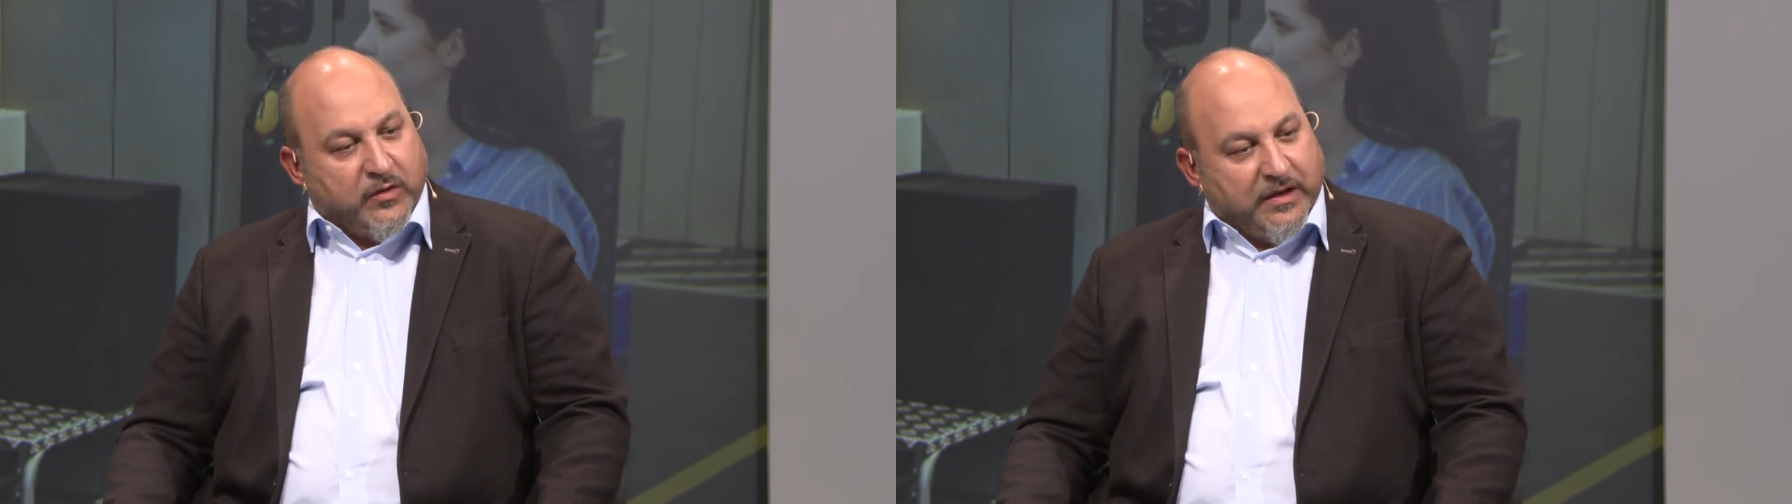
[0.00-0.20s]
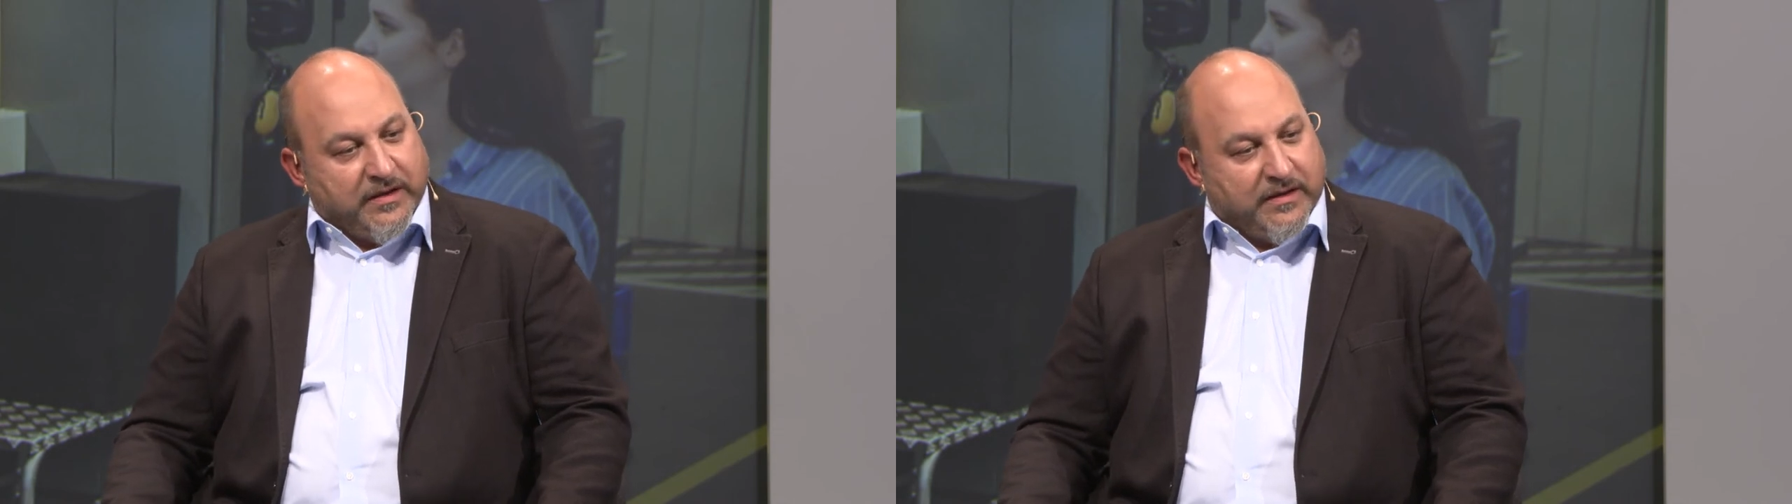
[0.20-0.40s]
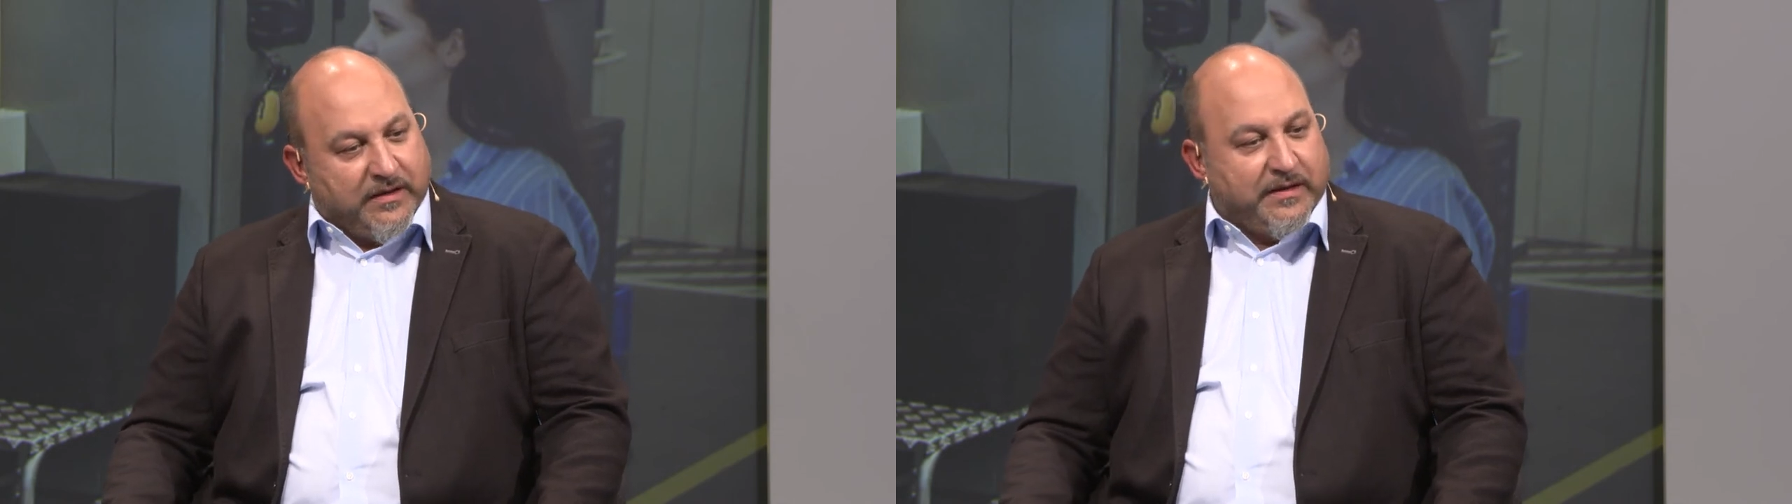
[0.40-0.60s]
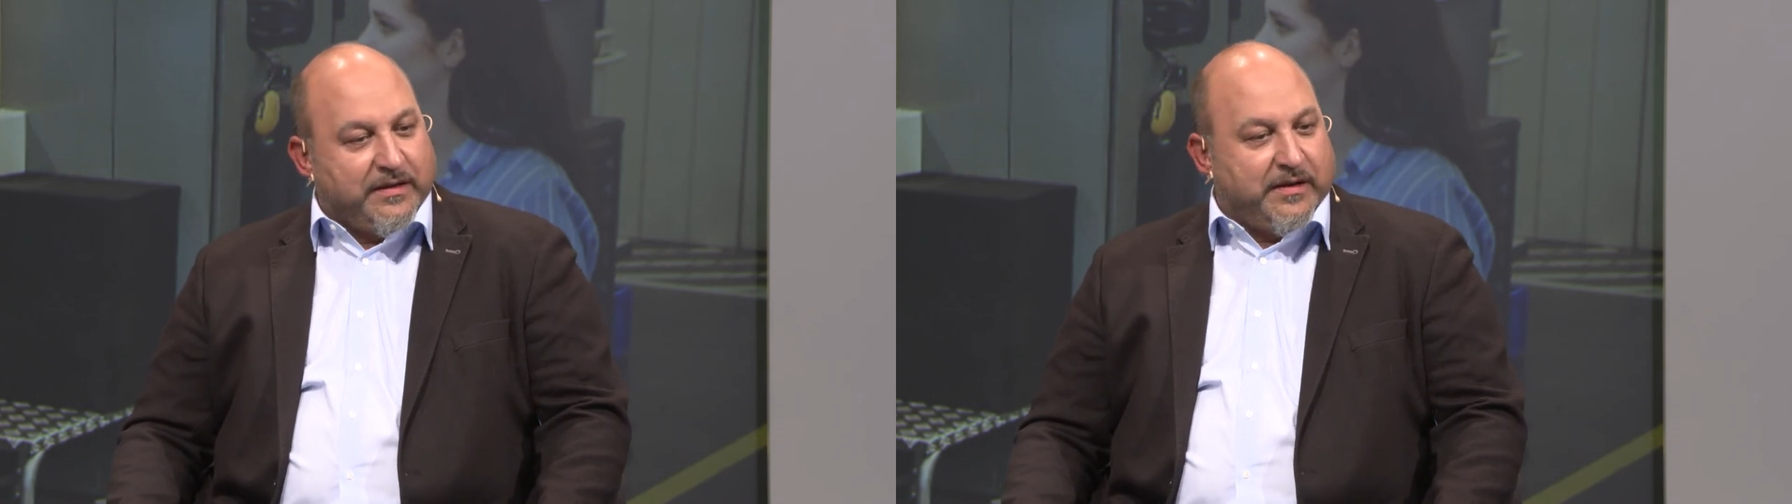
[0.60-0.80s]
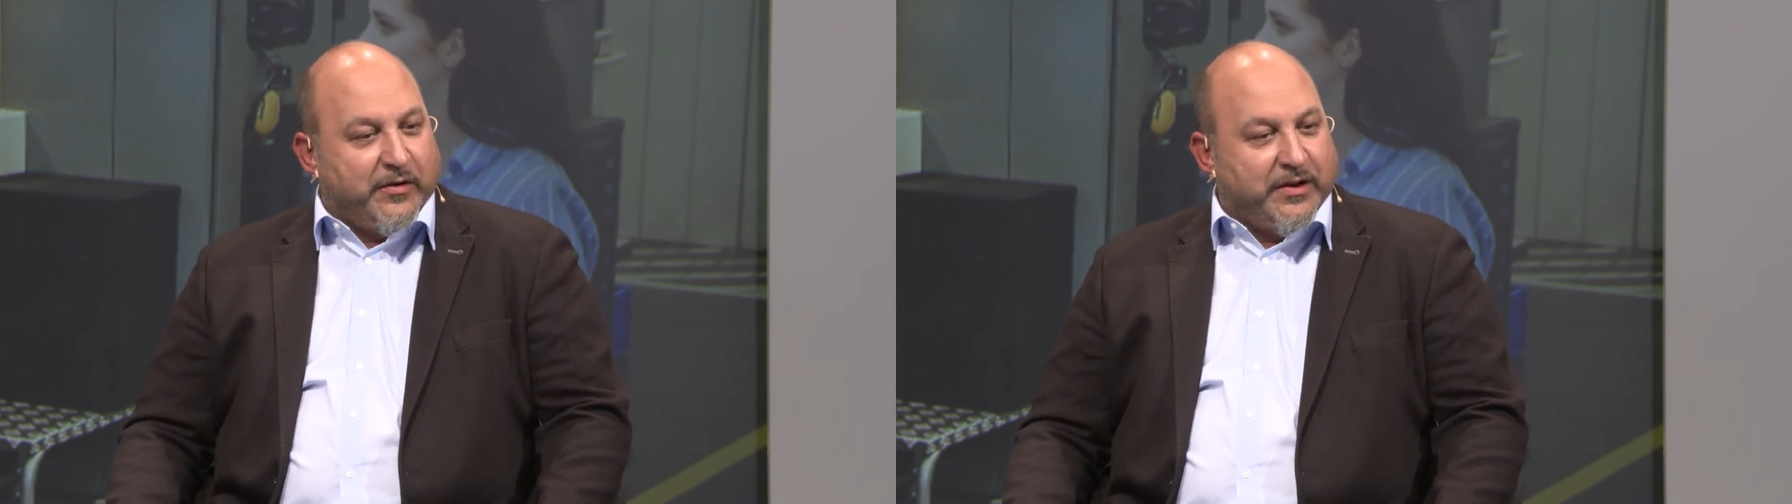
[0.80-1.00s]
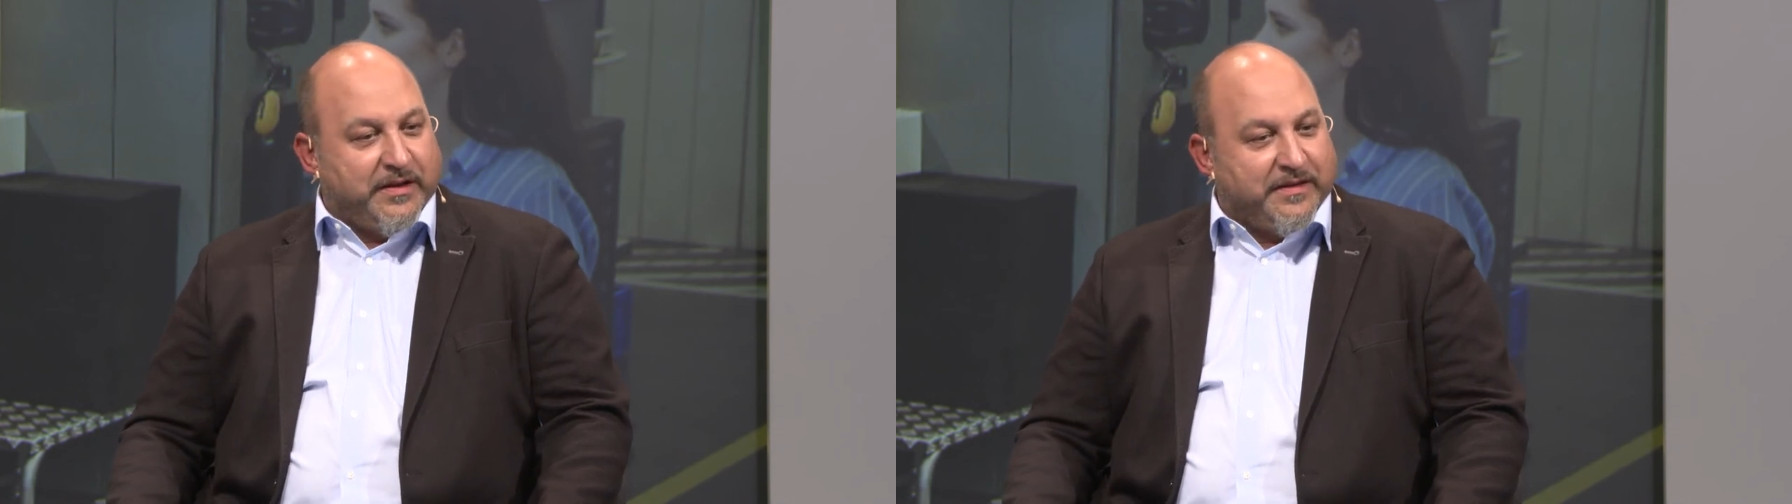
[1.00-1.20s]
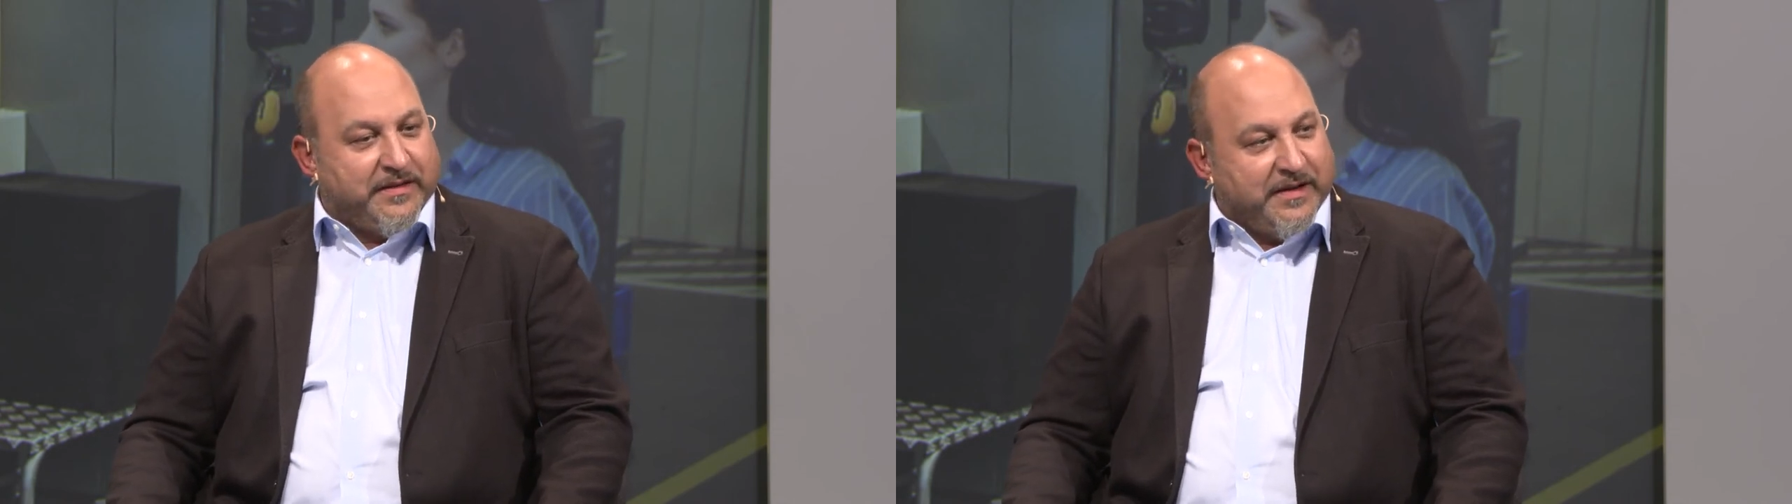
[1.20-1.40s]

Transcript: So our experience